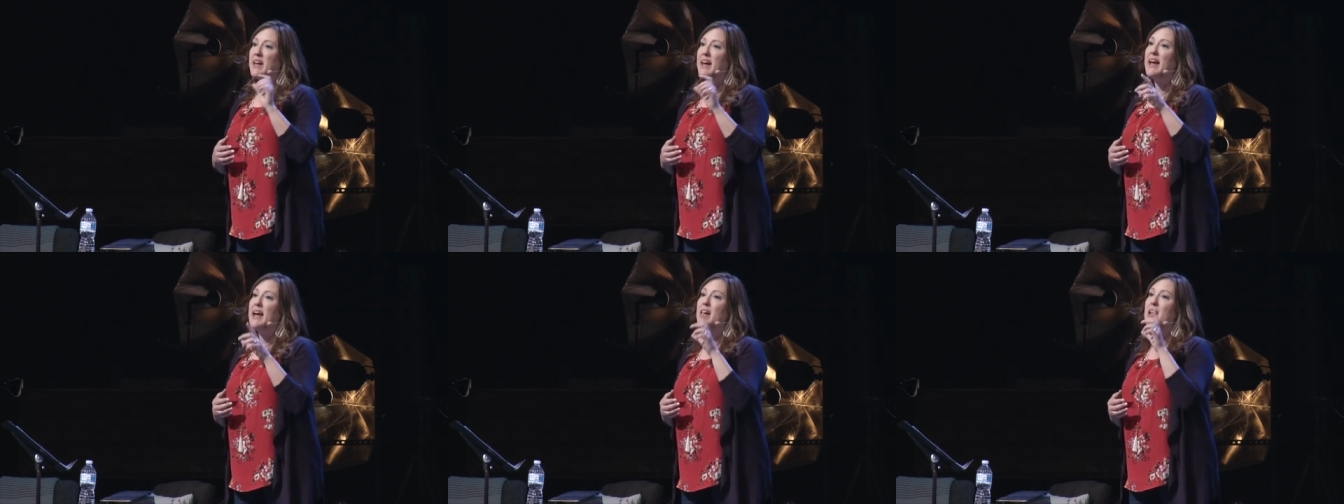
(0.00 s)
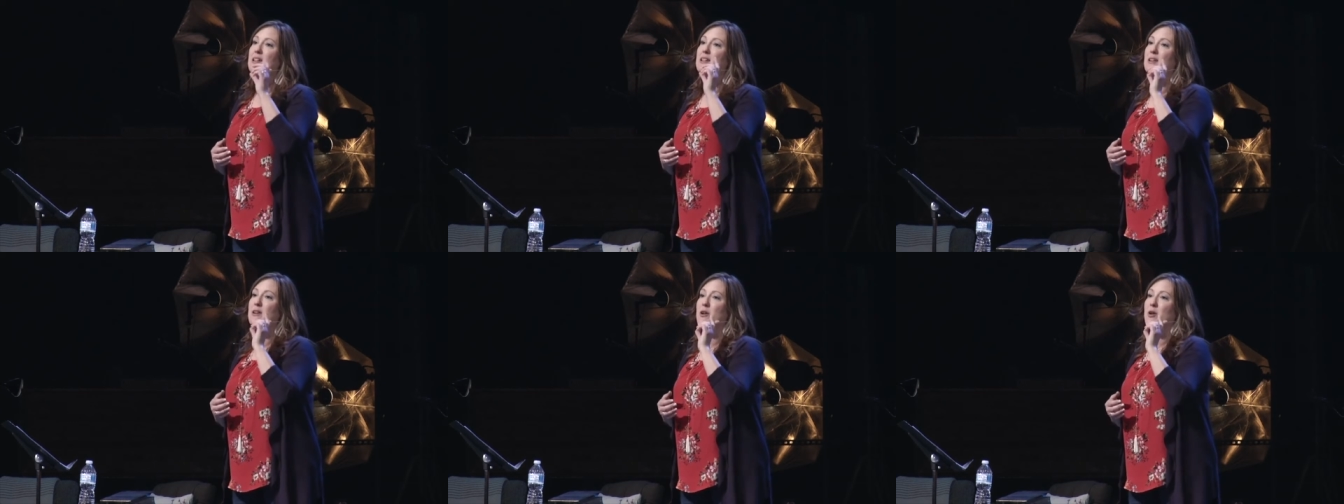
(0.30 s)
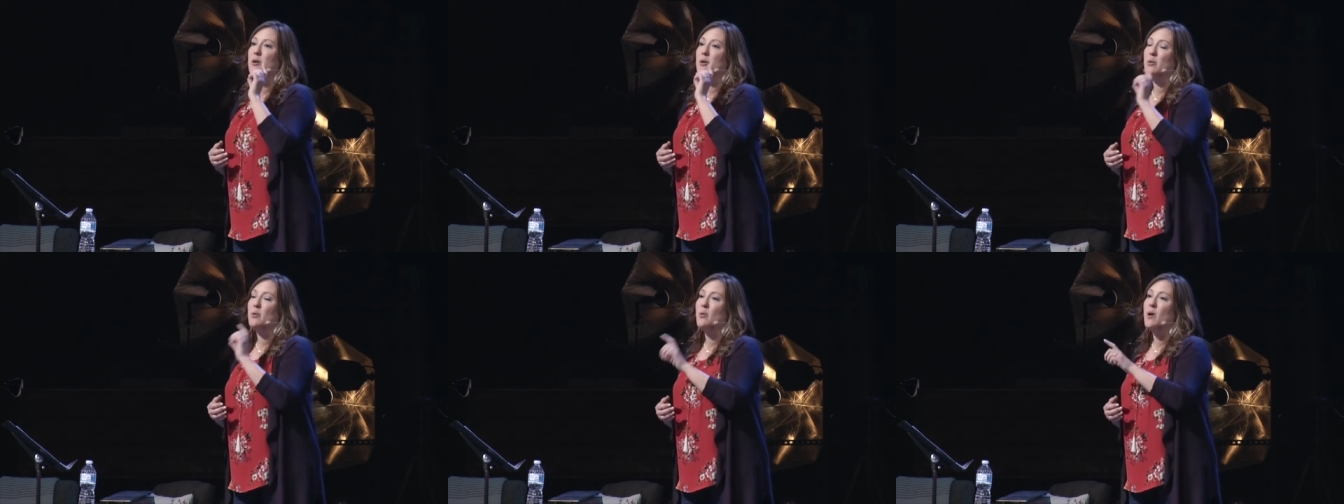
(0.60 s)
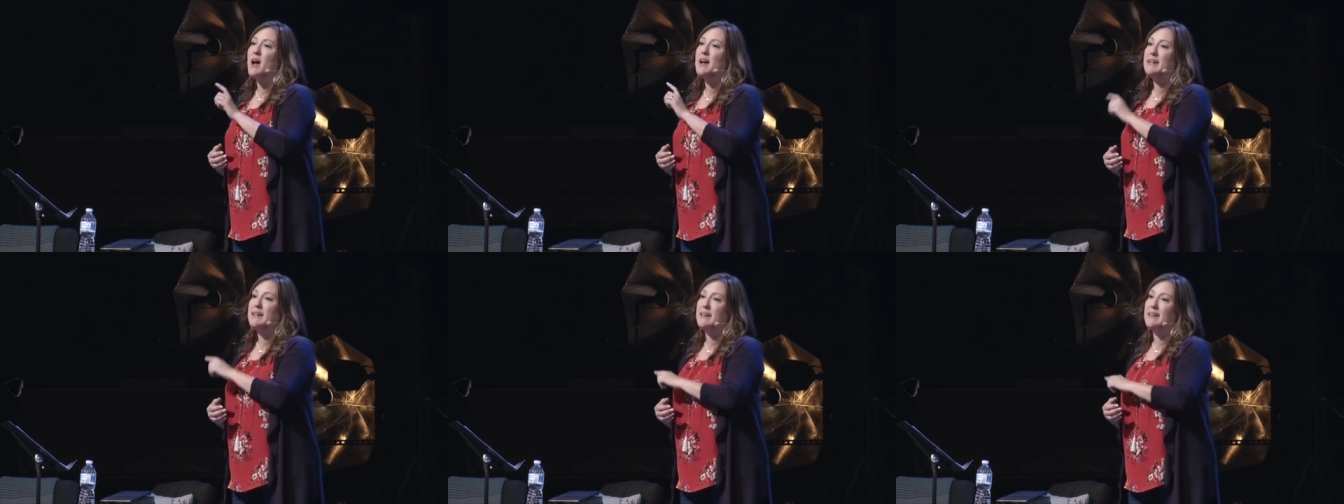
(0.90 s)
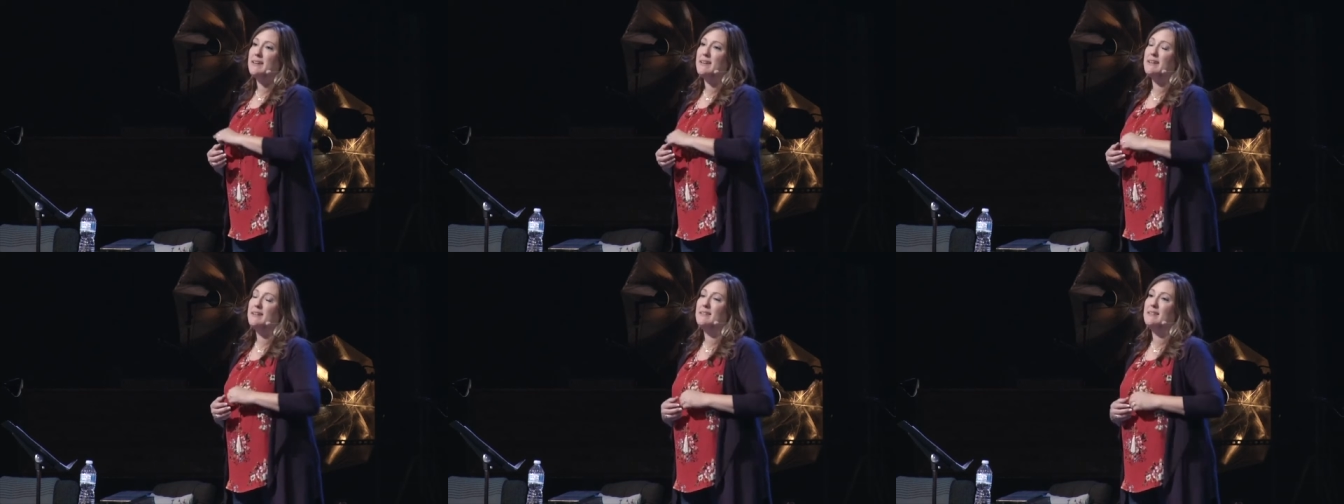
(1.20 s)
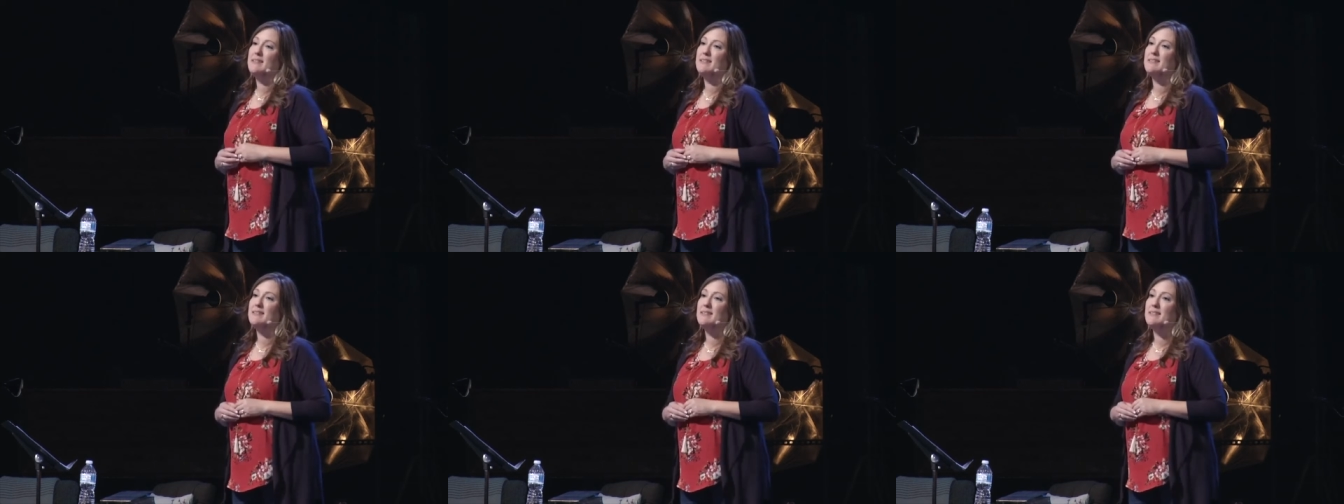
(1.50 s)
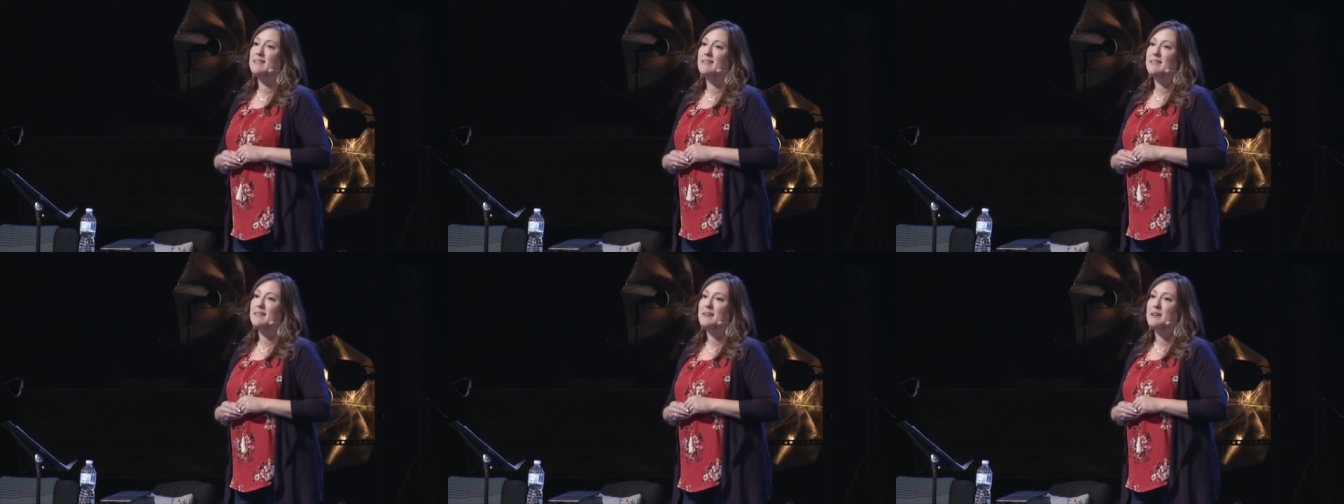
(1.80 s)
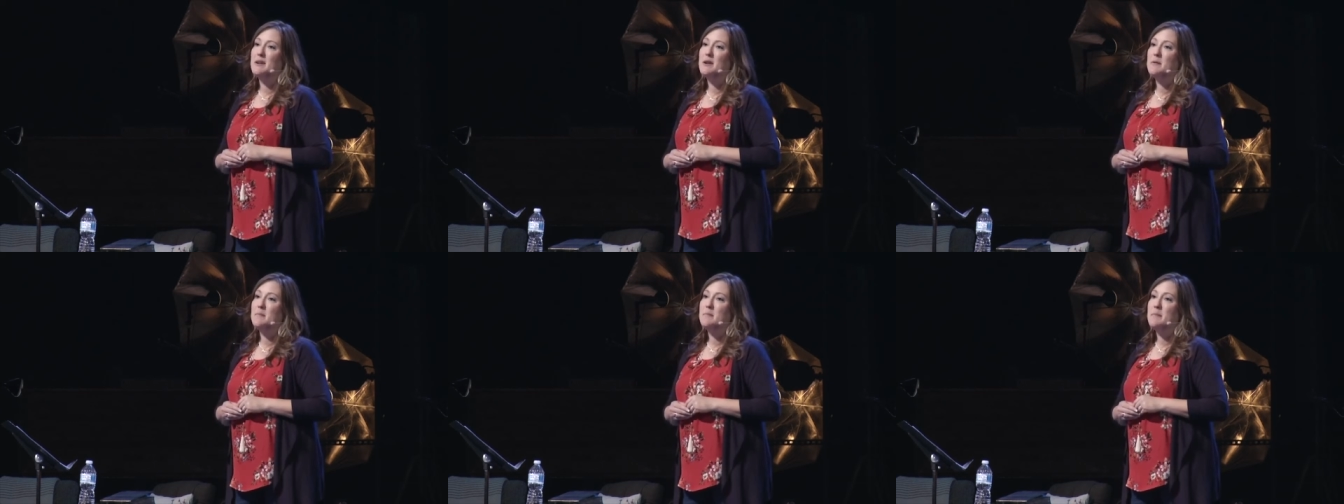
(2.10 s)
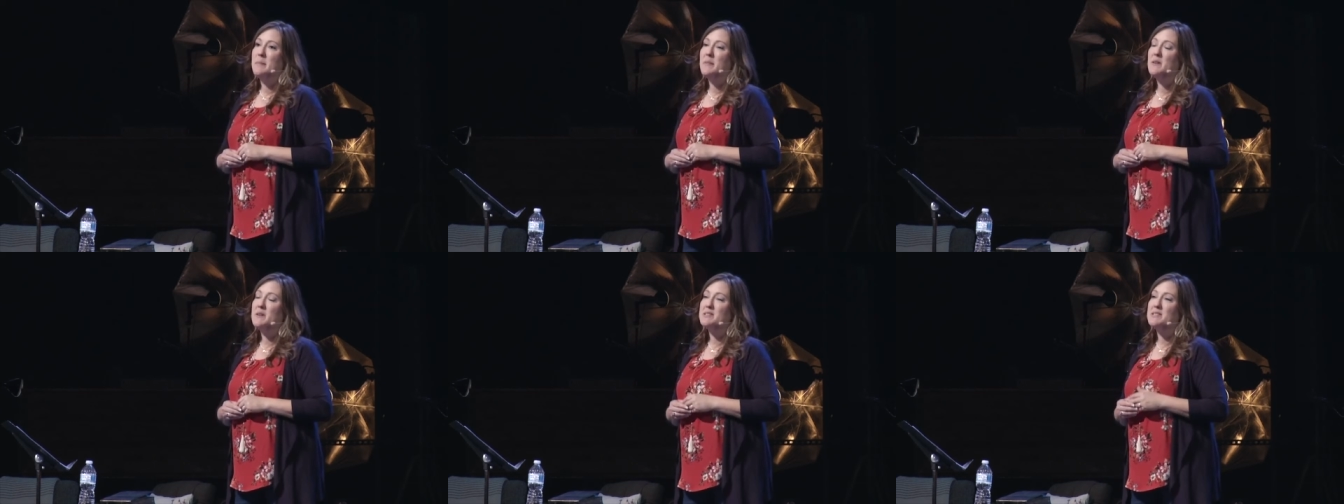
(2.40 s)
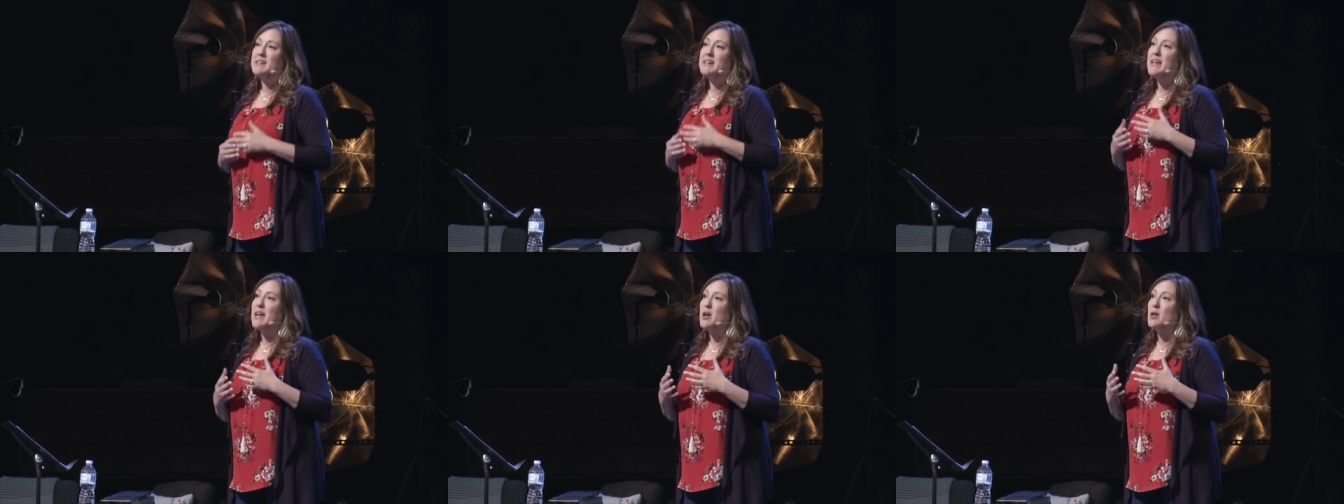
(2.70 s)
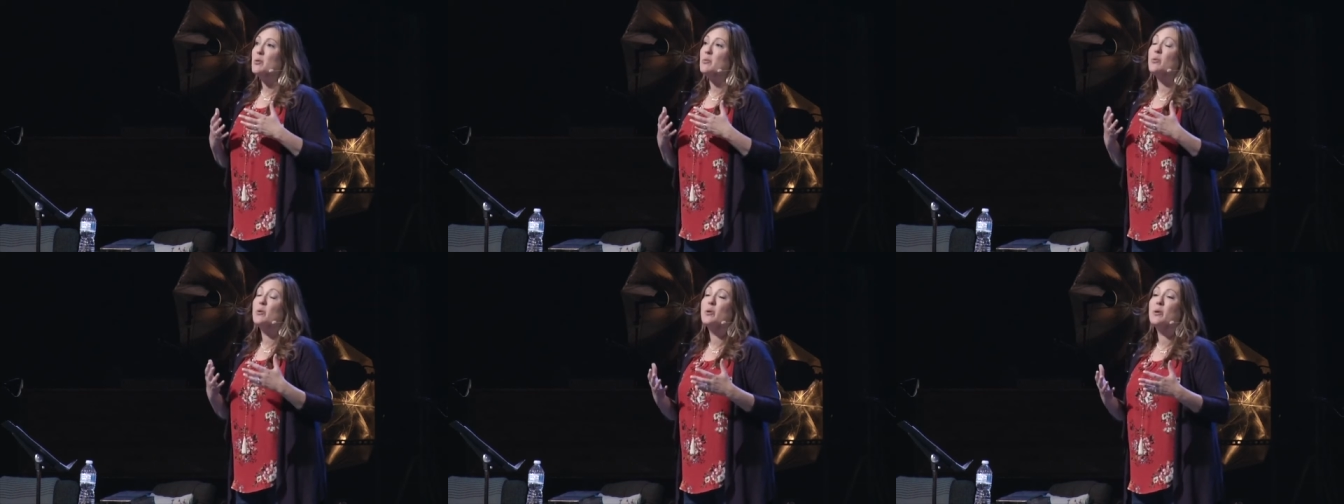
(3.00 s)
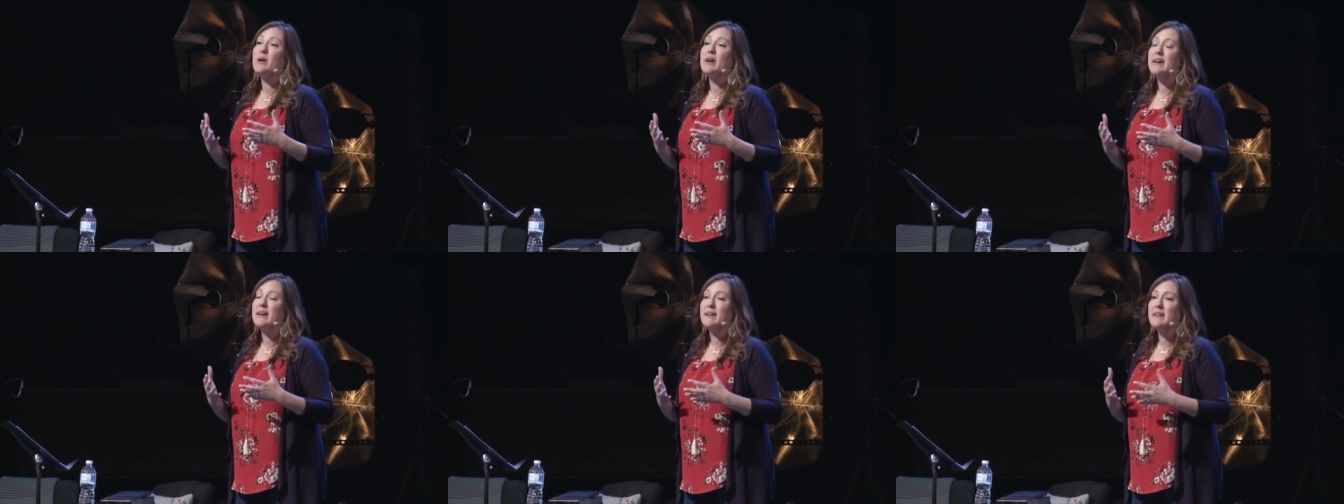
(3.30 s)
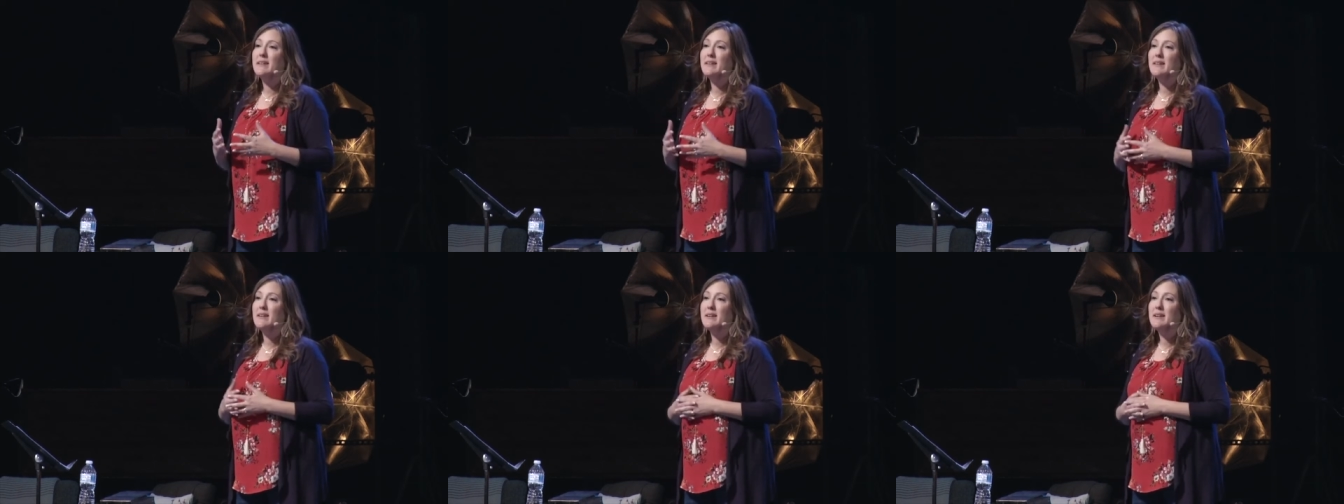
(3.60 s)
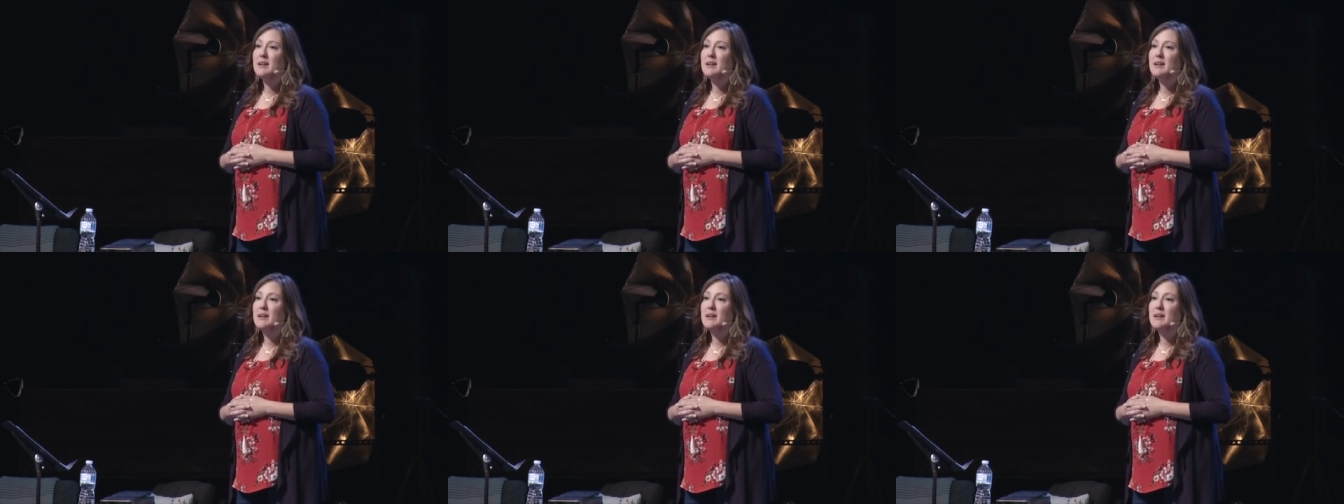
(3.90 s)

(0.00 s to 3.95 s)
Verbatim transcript: El Rai. Looks like El Roy